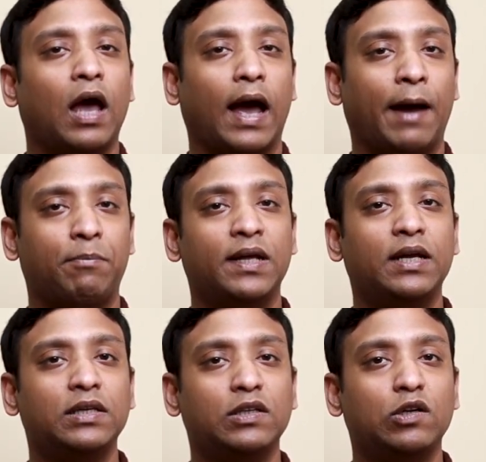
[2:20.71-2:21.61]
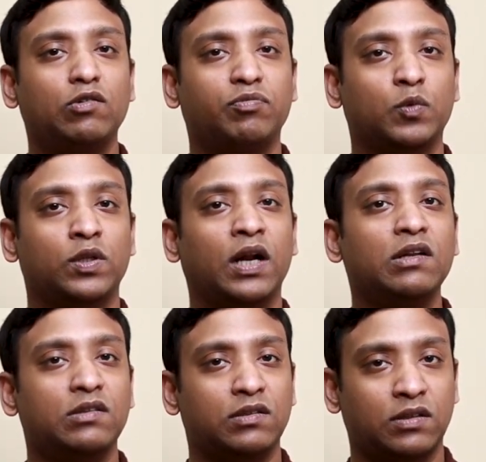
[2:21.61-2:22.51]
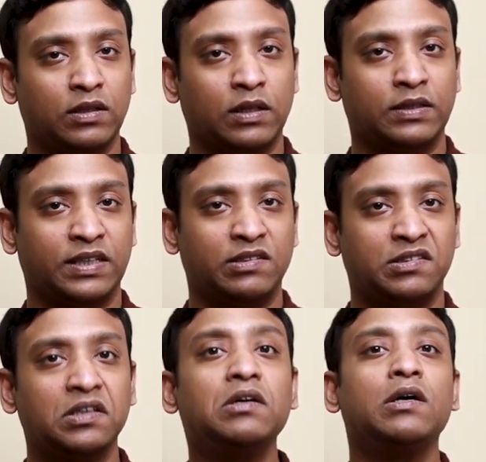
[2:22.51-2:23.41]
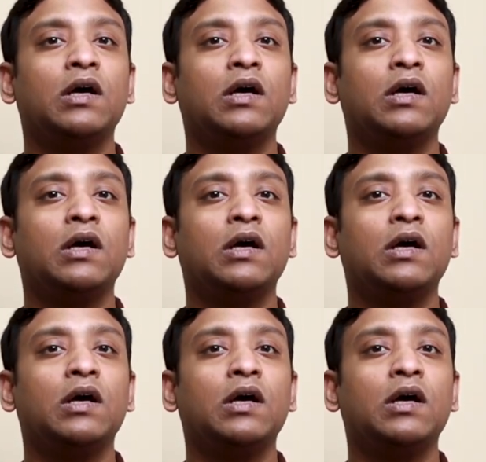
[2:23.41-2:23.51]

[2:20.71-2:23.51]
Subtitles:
application of mudras is in the gesture,